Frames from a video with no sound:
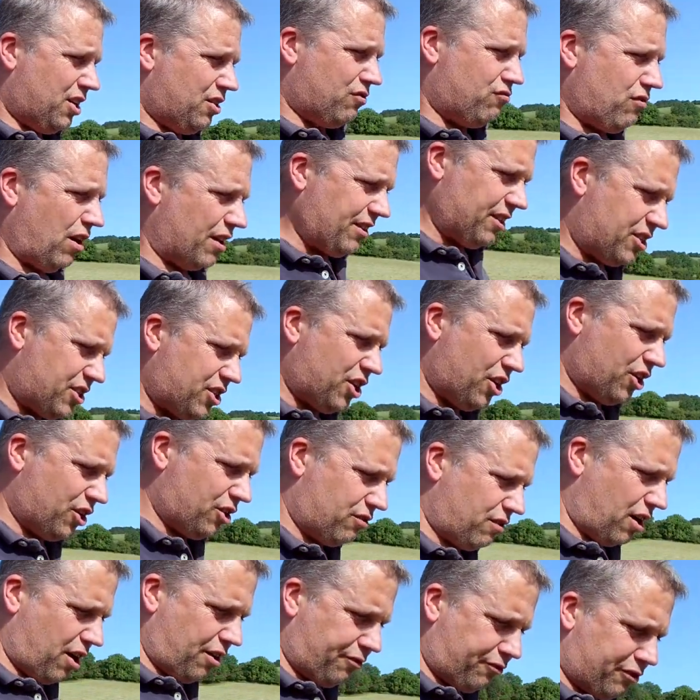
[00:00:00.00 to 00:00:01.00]
run the
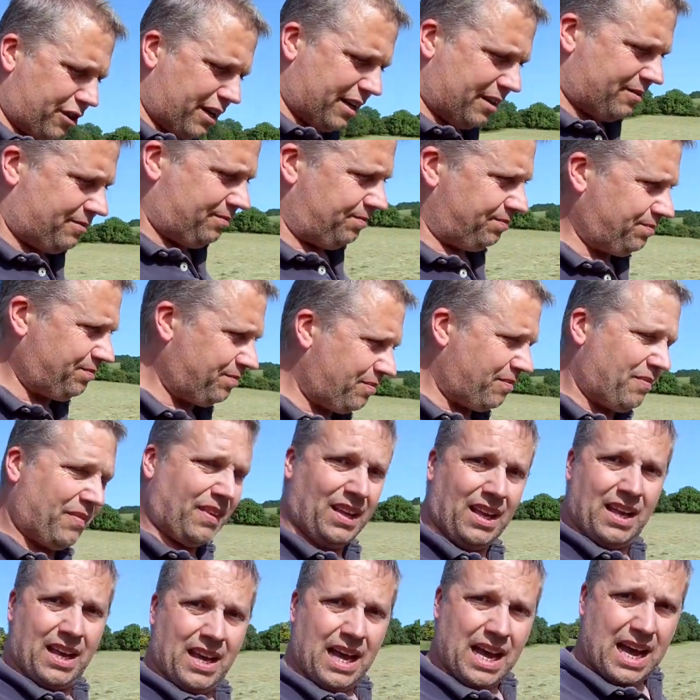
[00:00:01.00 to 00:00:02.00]
turner over
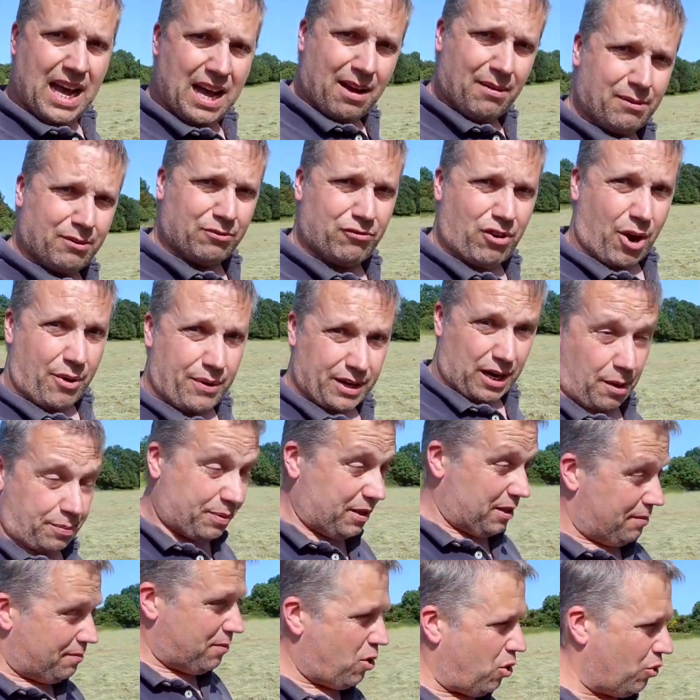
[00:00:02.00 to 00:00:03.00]
it um, and row it up
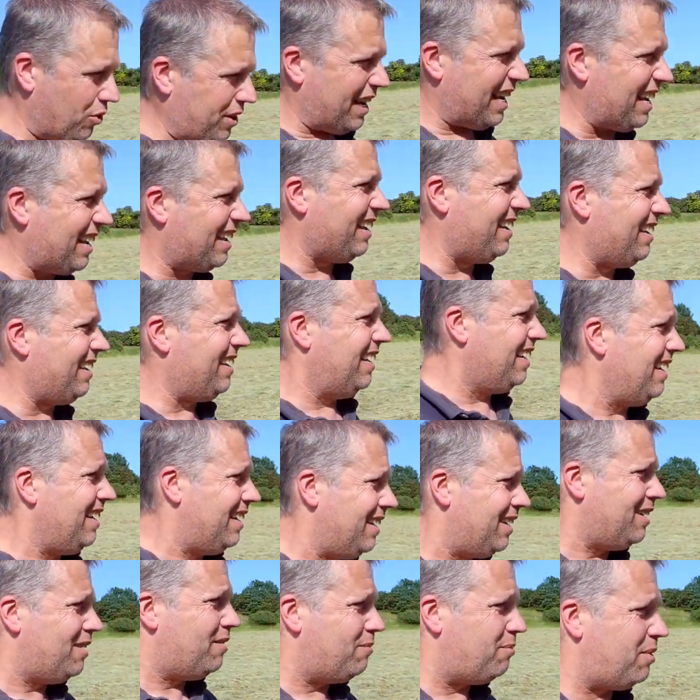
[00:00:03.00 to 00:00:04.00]
in the morning.
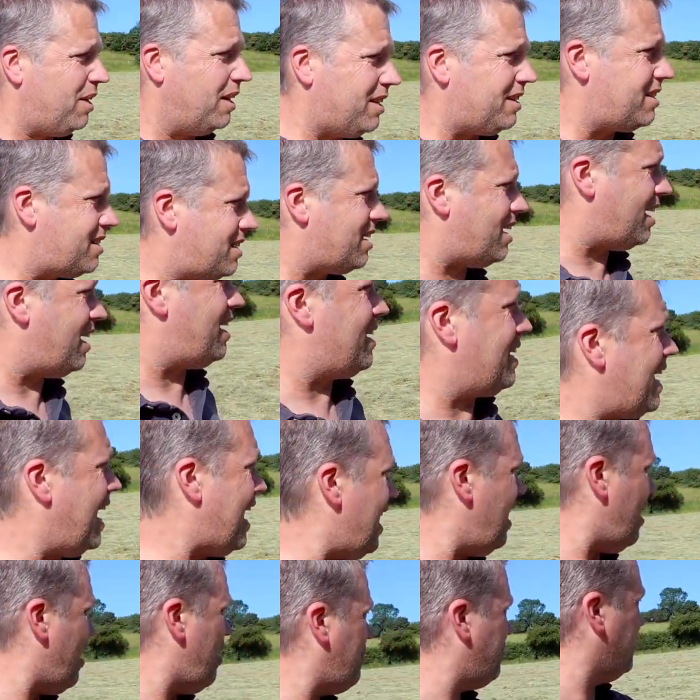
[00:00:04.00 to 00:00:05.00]
But uh, yeah,
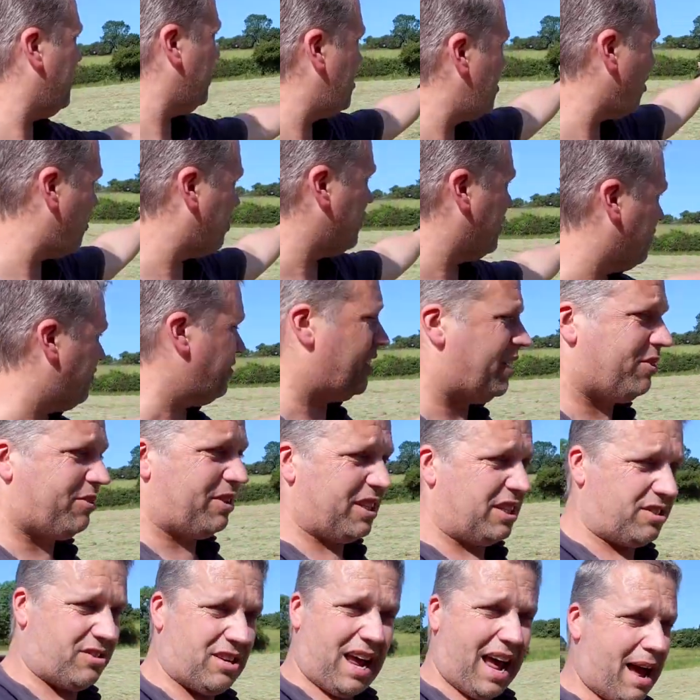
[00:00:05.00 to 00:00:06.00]
up at the top of the field,
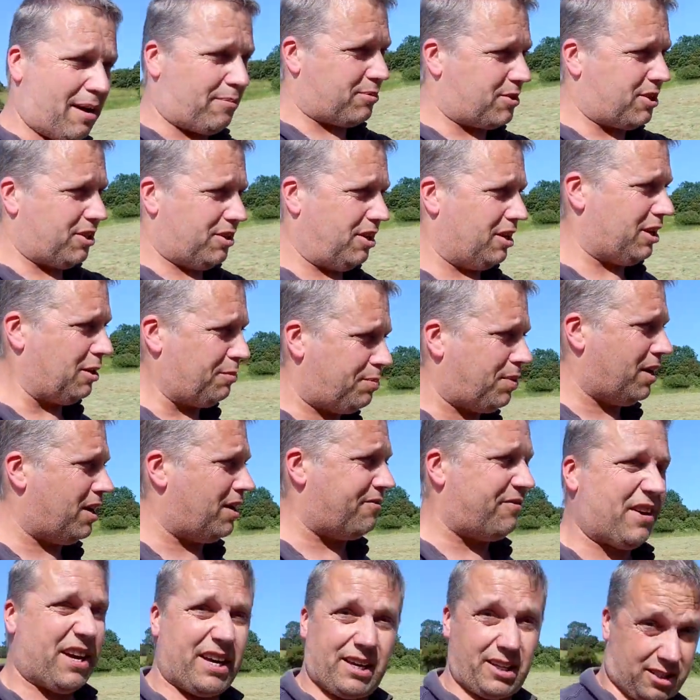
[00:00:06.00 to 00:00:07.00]
it's absolutely
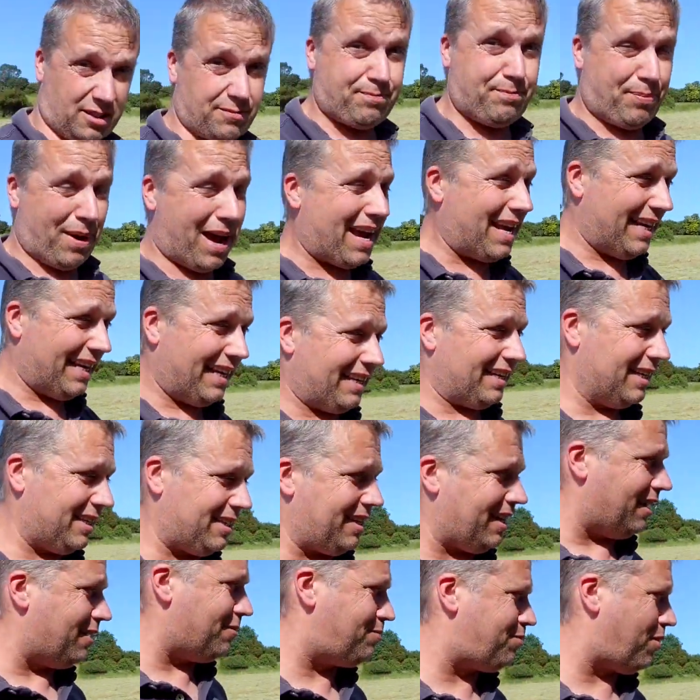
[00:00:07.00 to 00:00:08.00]
perfect. It's baling,
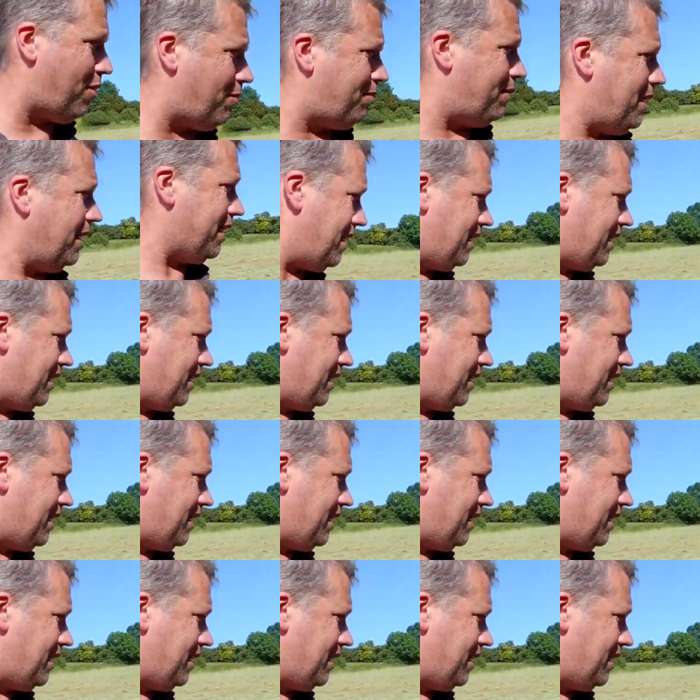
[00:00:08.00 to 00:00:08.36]
you know, properly